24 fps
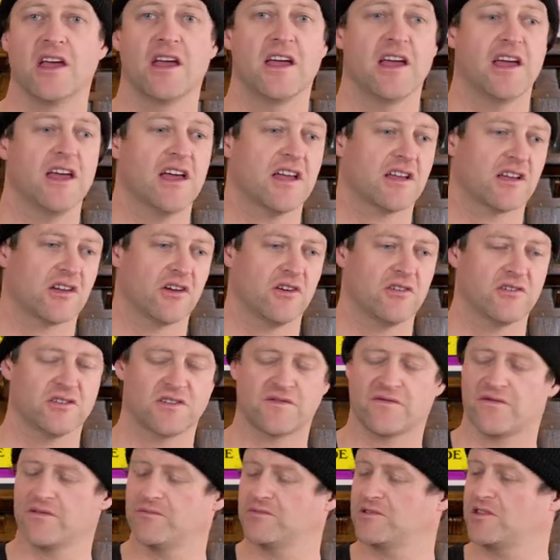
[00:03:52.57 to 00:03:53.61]
It goes
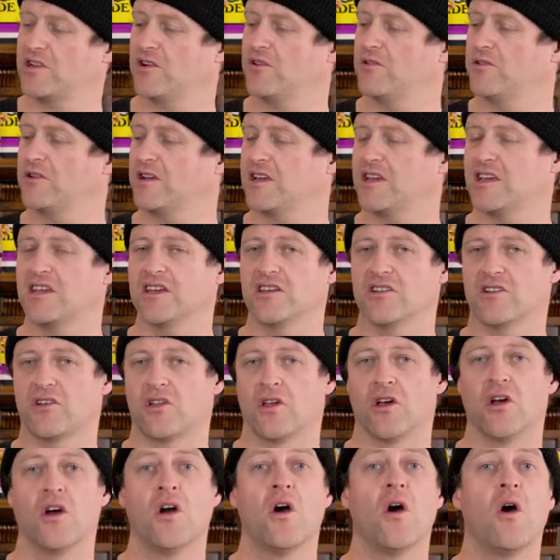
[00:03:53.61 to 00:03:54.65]
from toe to heel
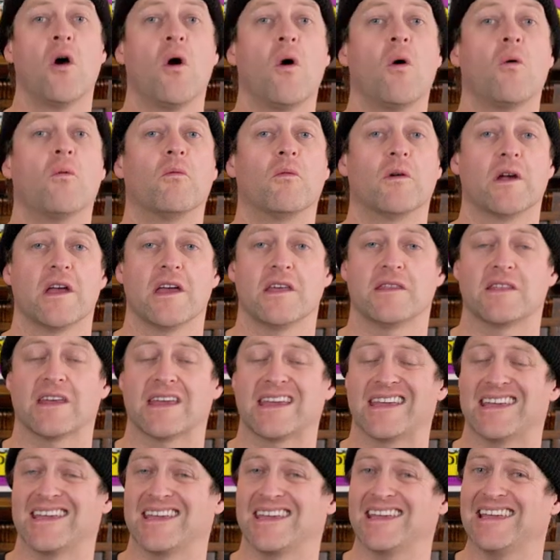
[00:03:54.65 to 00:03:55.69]
with
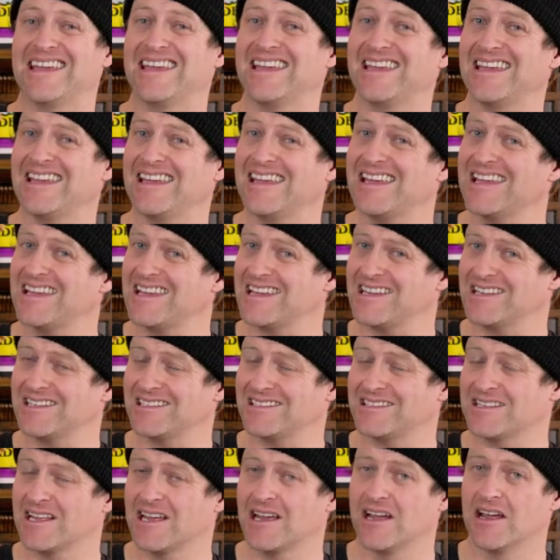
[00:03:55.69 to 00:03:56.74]

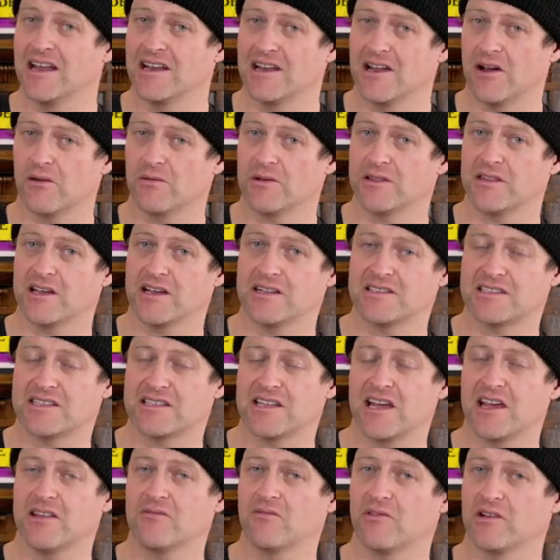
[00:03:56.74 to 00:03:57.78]
ease. Now, with that
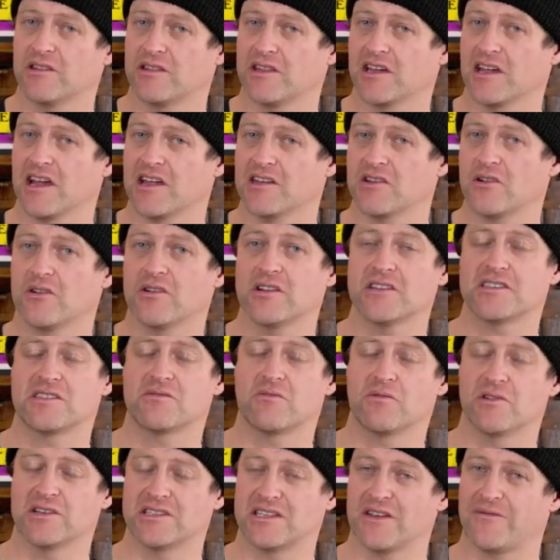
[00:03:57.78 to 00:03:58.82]
said, one thing I noticed
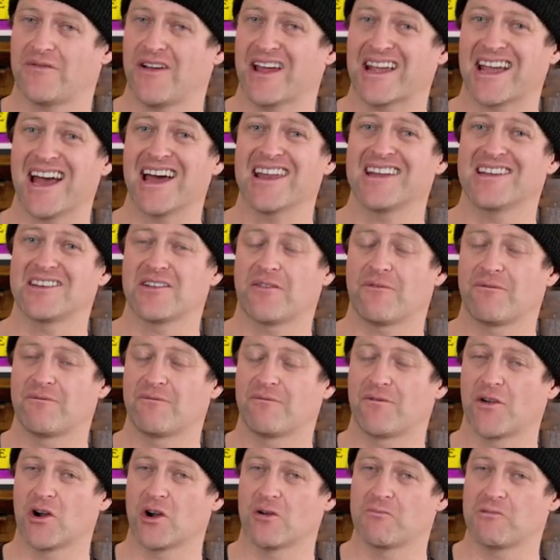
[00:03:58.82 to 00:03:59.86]
was if I got into
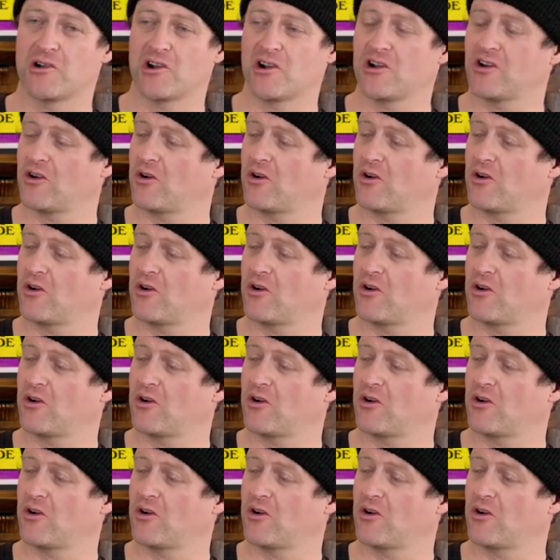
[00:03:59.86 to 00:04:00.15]
firmer